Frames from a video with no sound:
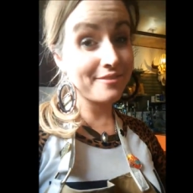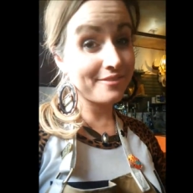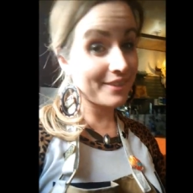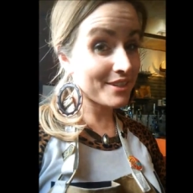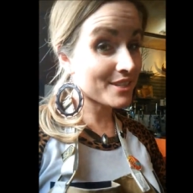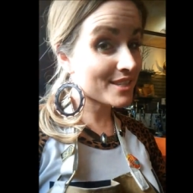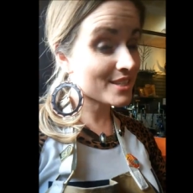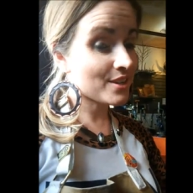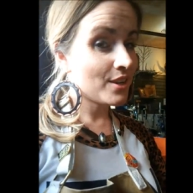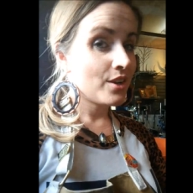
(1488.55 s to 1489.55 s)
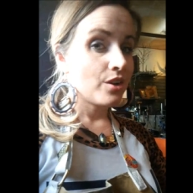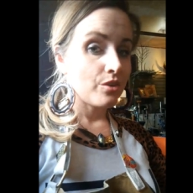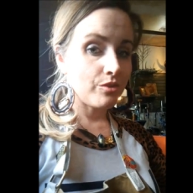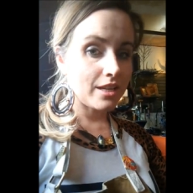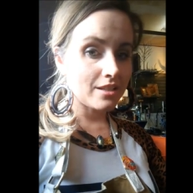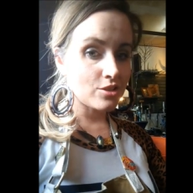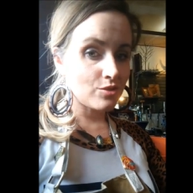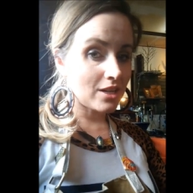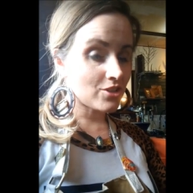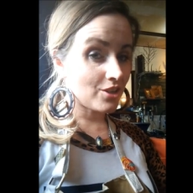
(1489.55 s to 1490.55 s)
first ring
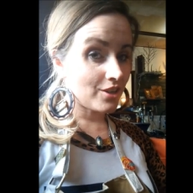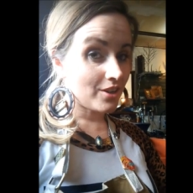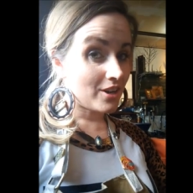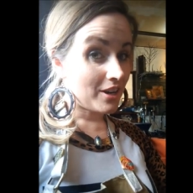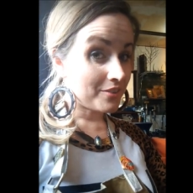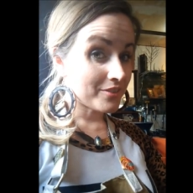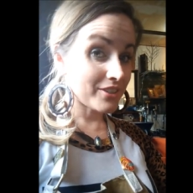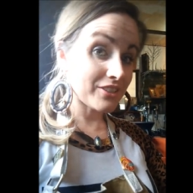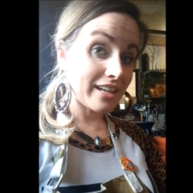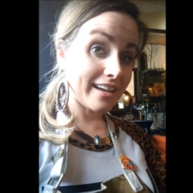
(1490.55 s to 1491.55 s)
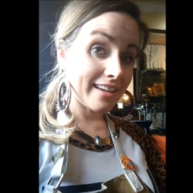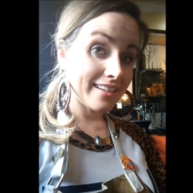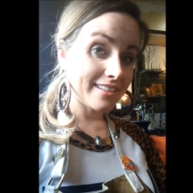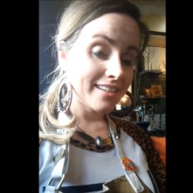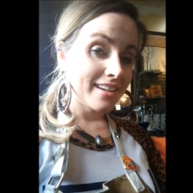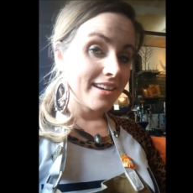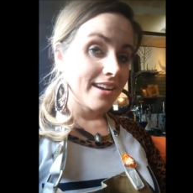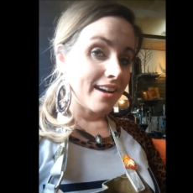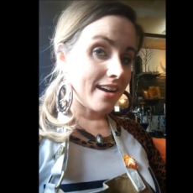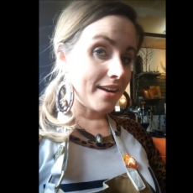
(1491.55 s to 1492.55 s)
stretcher off their line
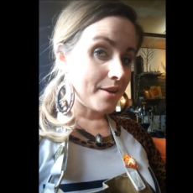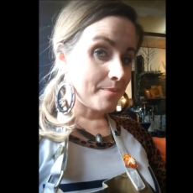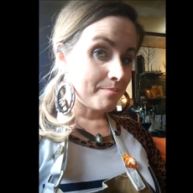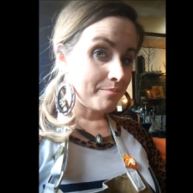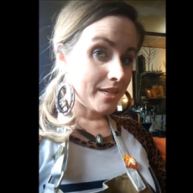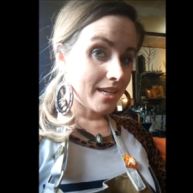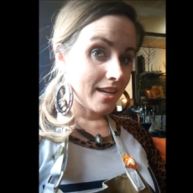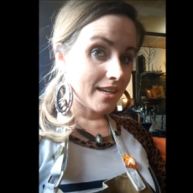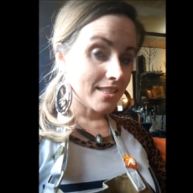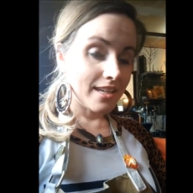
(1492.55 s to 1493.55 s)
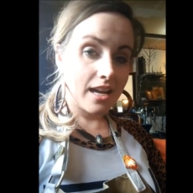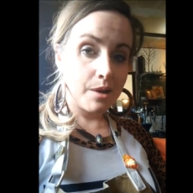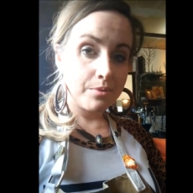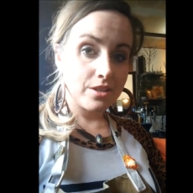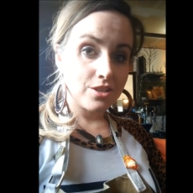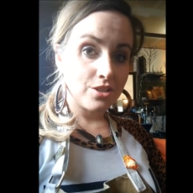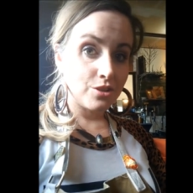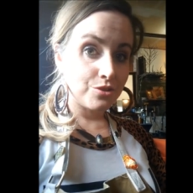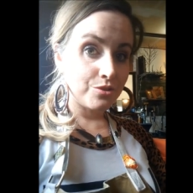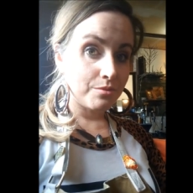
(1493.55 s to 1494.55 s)
um, because I happened
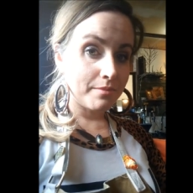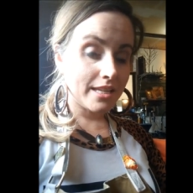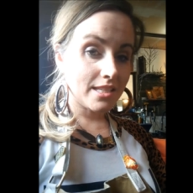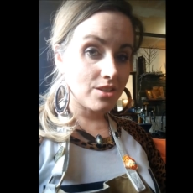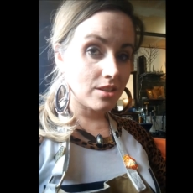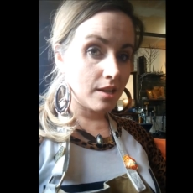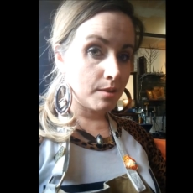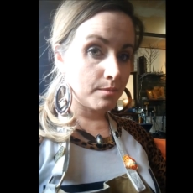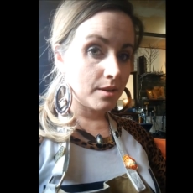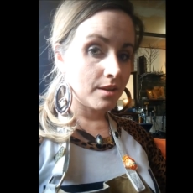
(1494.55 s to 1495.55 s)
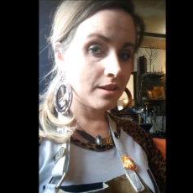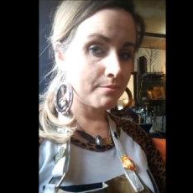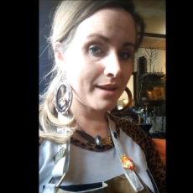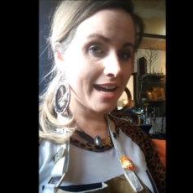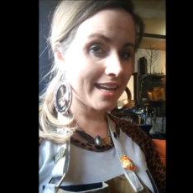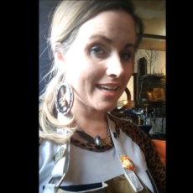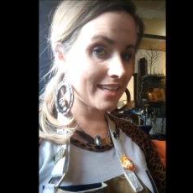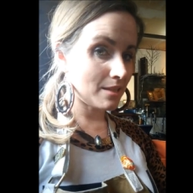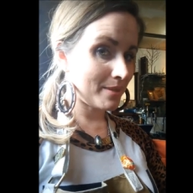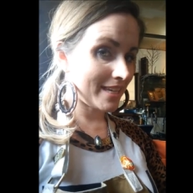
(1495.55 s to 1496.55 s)
to message them back
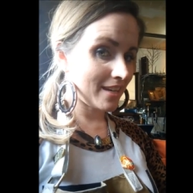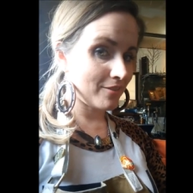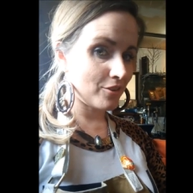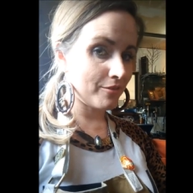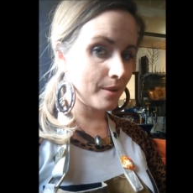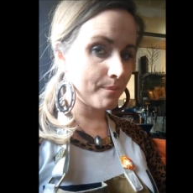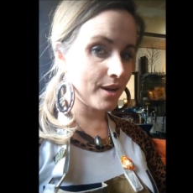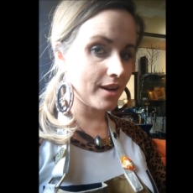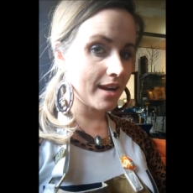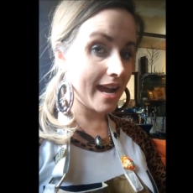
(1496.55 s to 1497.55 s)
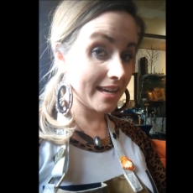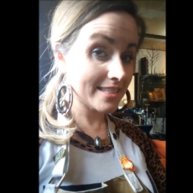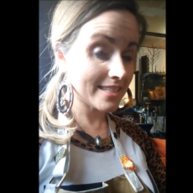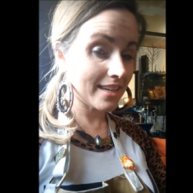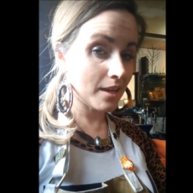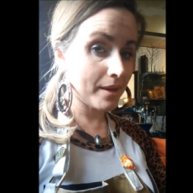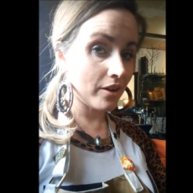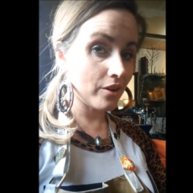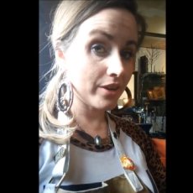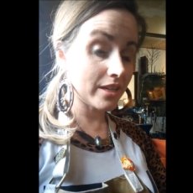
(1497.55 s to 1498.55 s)
at the beginning of November asking
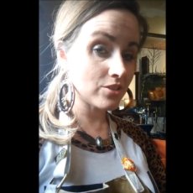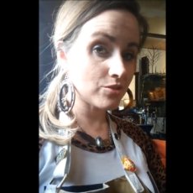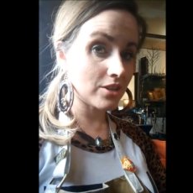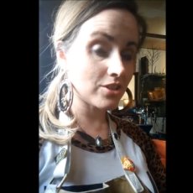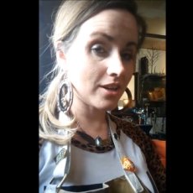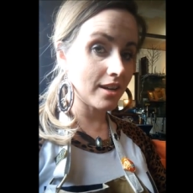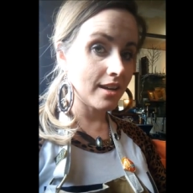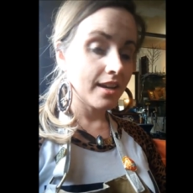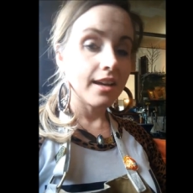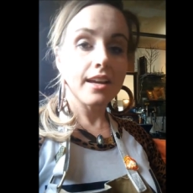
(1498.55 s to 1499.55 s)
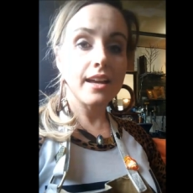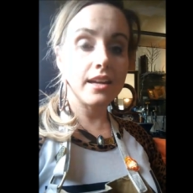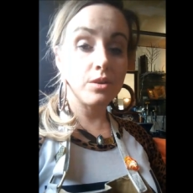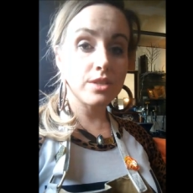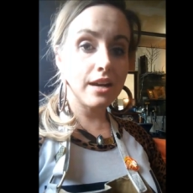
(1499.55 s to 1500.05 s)
about a ring stretcher, and it was